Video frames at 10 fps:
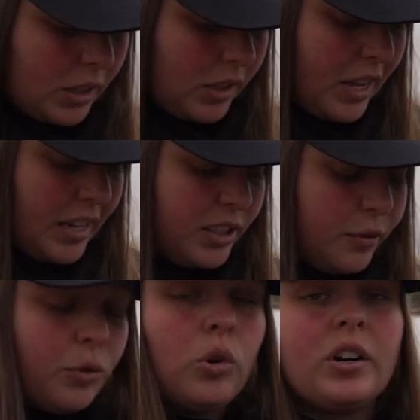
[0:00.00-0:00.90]
That's a
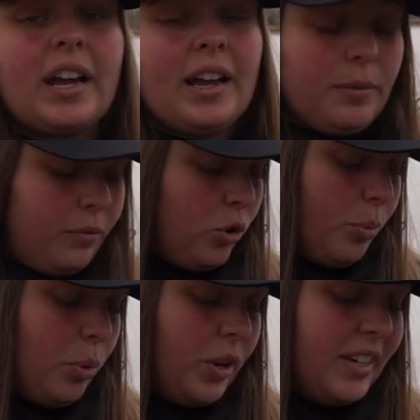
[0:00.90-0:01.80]

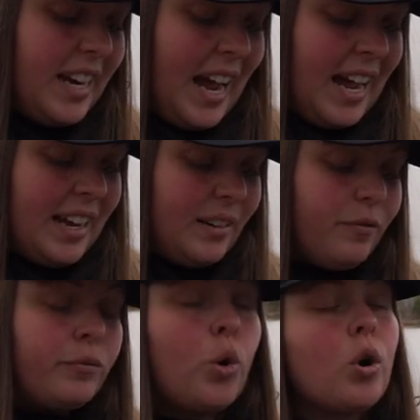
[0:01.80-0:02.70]

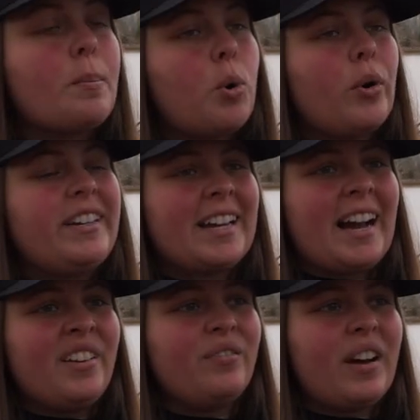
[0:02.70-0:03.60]

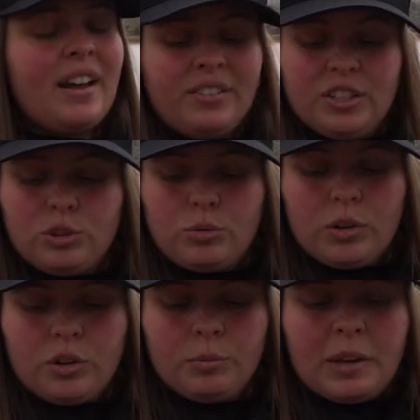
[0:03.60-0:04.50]
4.95-inch
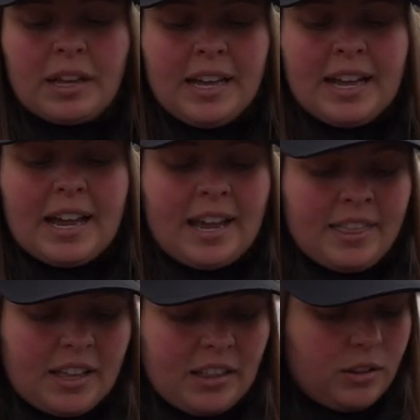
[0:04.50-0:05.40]
worm. And
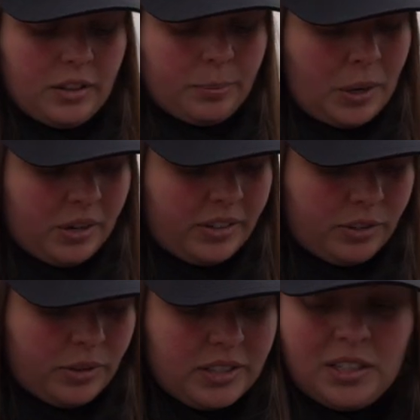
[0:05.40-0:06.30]
then apparently the
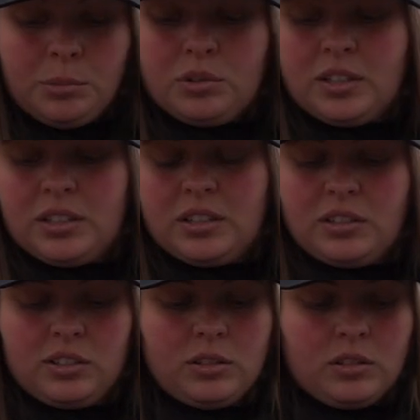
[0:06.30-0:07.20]
rest of them are 6
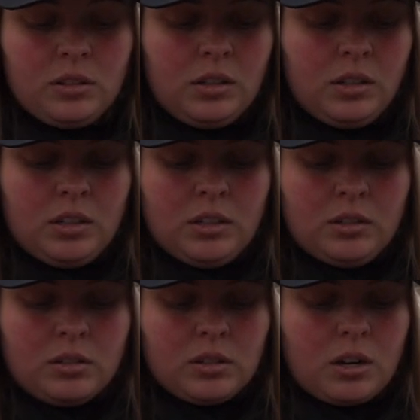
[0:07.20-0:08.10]
inches.
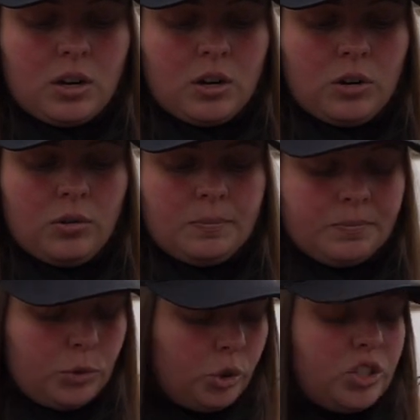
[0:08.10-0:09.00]
So
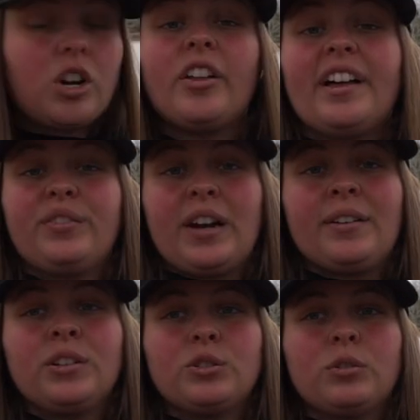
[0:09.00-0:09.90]
we'll just call that a
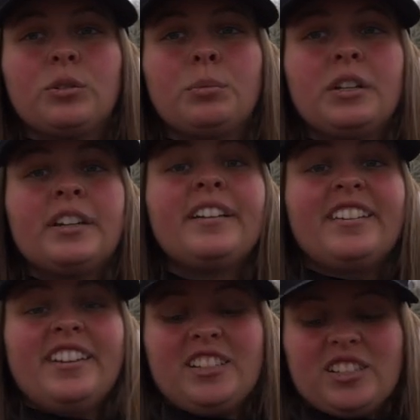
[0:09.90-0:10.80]
5-inch worm.
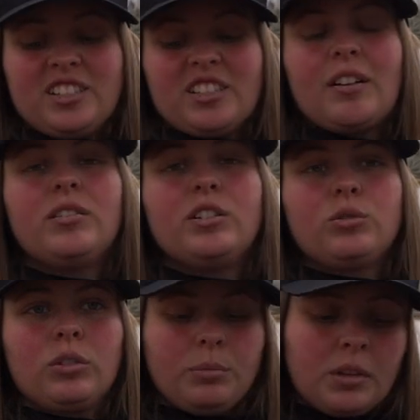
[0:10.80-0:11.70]
This is a 7-inch
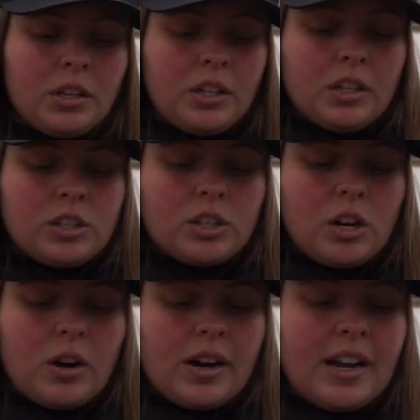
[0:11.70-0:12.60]
worm.
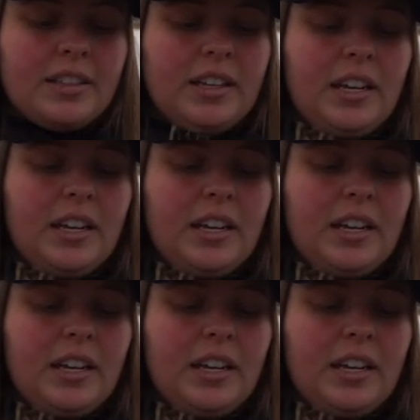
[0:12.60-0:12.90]
So I got the